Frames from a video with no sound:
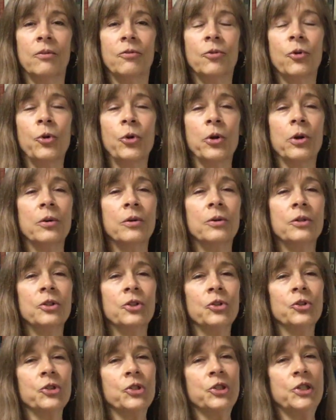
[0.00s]
for
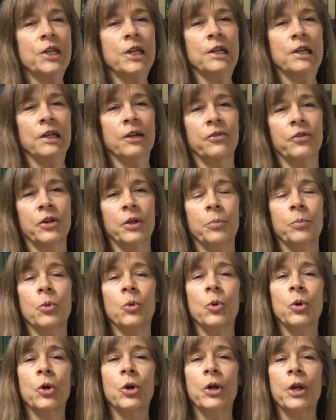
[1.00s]
your state governing
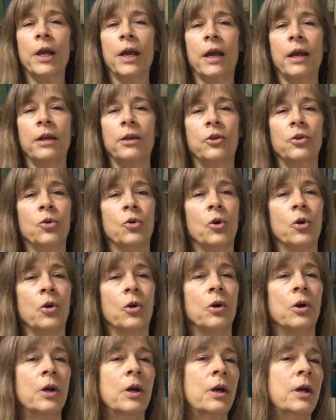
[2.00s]
board and
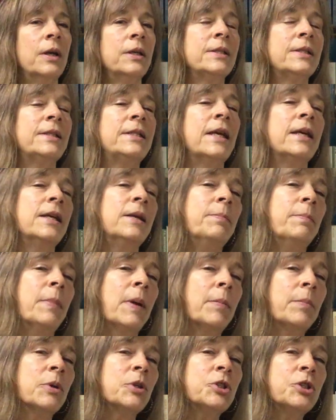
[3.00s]
your state
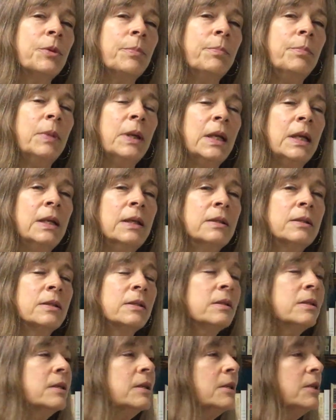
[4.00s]
membership meetings.
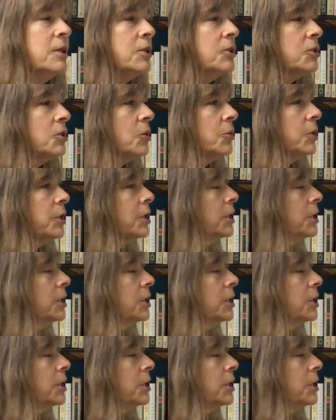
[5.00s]
So we're